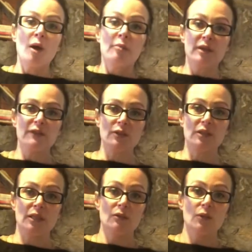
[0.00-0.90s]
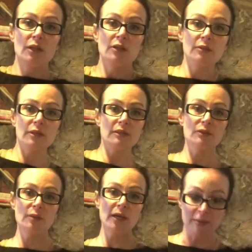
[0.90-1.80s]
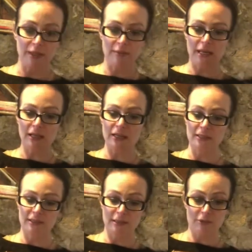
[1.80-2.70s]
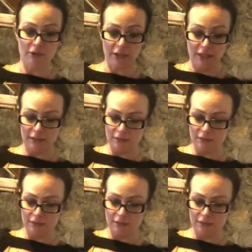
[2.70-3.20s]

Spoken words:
But if you didn't want to do it this way, but in my closet separately